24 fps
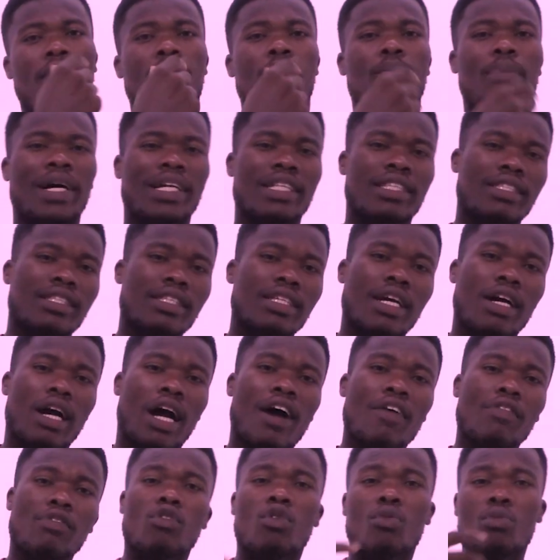But
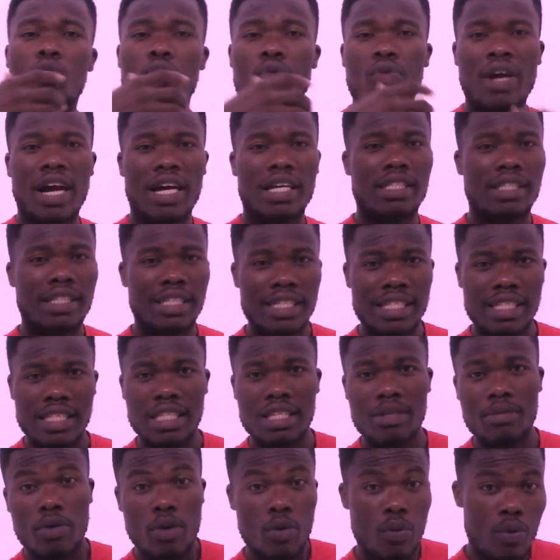after we pass, Kitty,
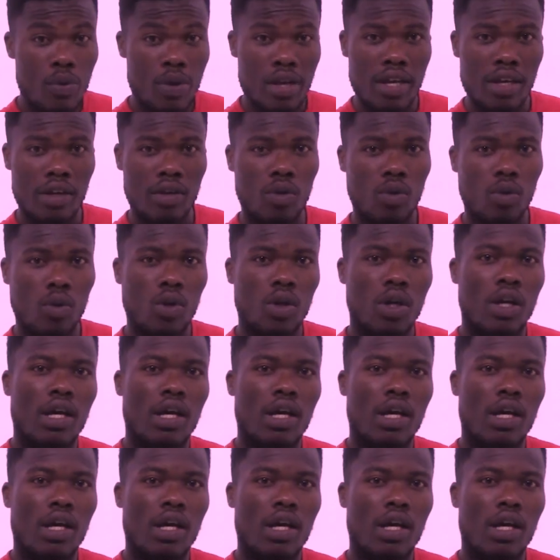we will.